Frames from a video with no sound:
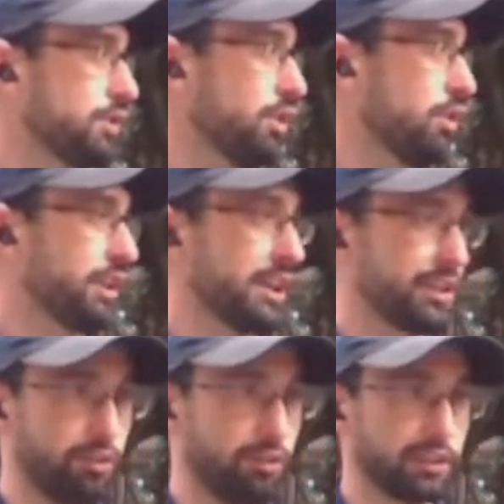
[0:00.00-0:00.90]
So
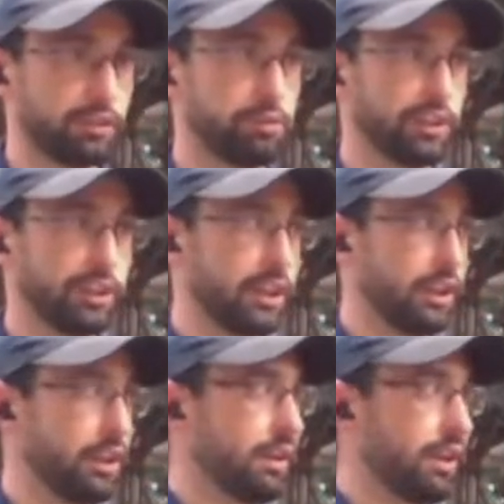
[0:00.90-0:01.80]
yes, directly
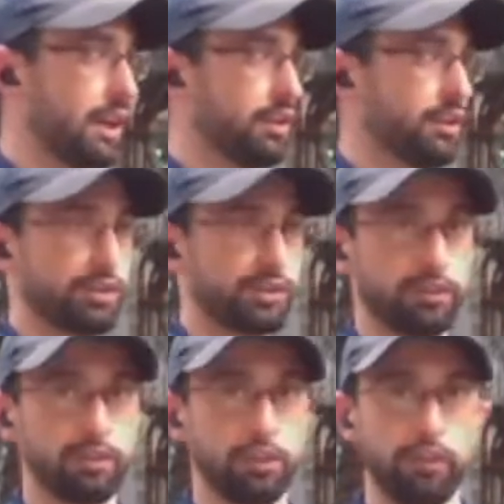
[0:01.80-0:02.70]
related. And there's
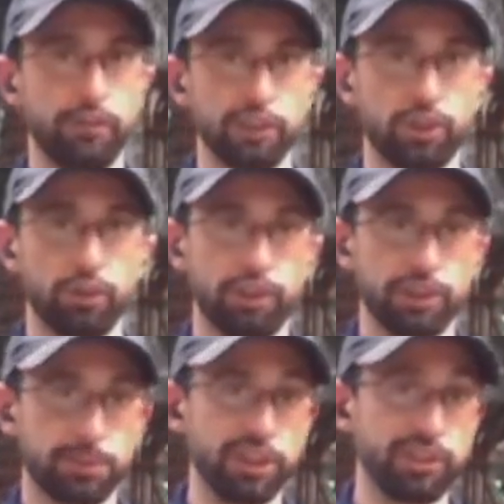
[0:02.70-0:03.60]
a little over 200
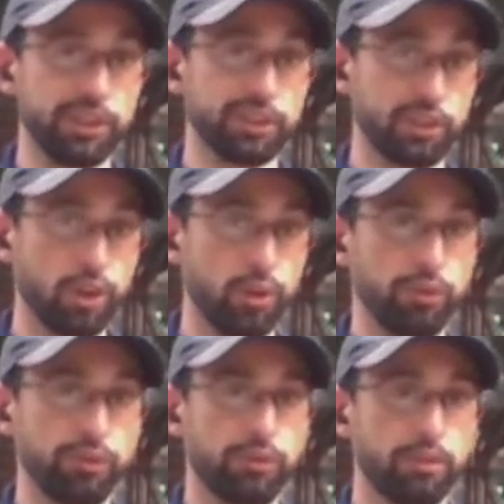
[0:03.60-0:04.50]
species
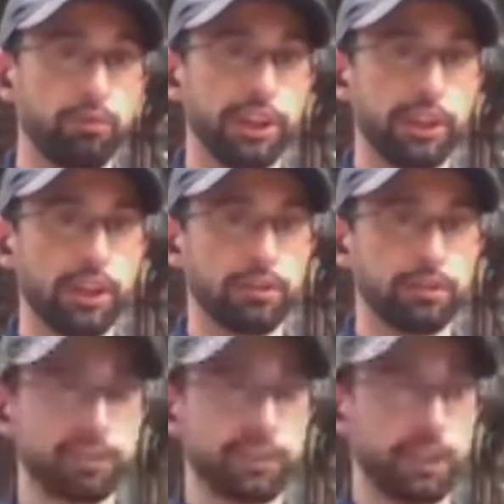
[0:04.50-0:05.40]
known right now
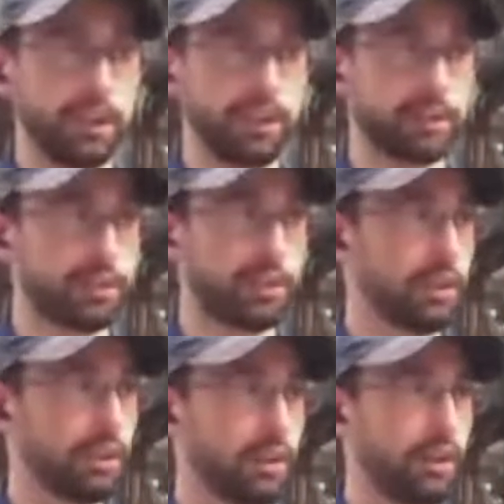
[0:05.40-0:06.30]
to science,
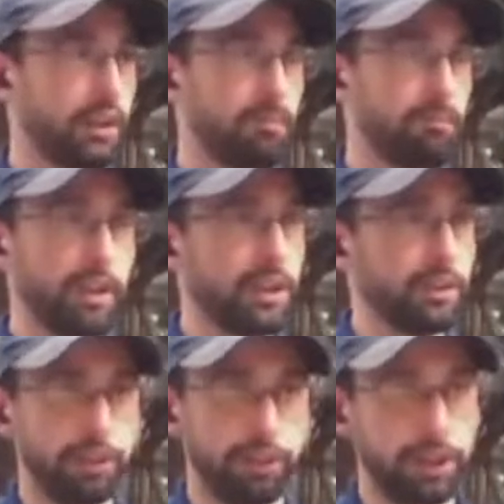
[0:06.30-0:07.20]
and
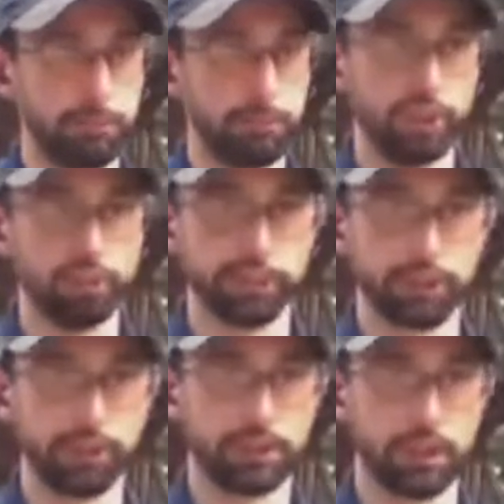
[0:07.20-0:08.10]
they're naming new ones
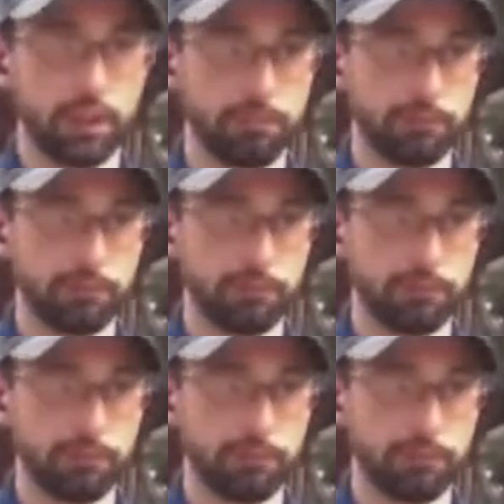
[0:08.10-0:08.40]
all the time.